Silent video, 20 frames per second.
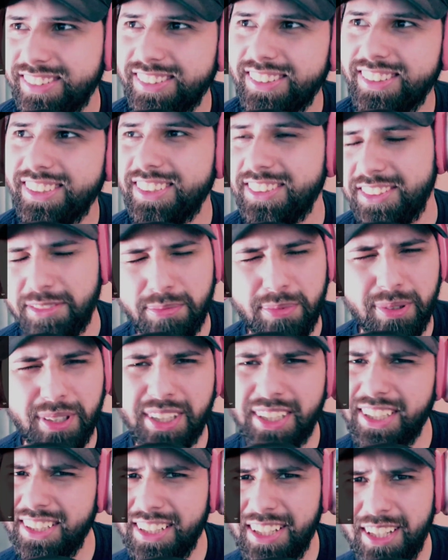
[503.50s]
He's just
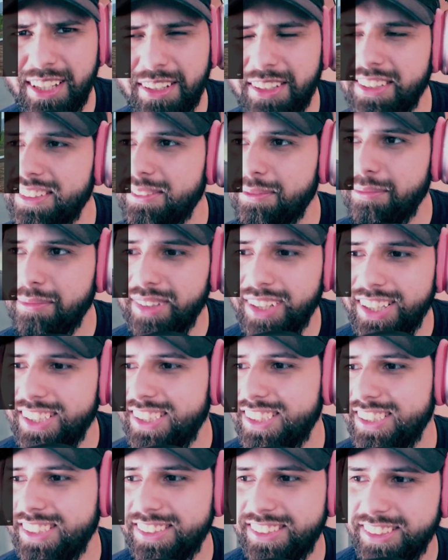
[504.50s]
bringing in that
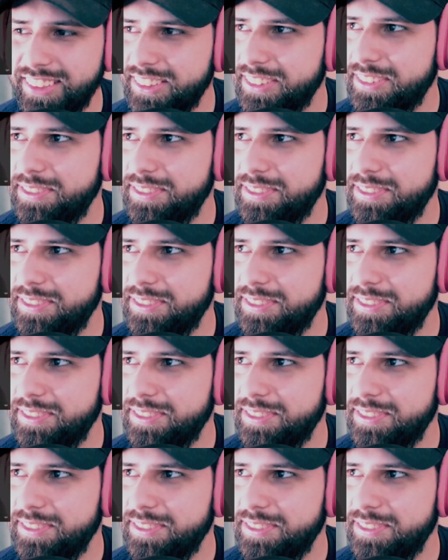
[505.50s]
melody though.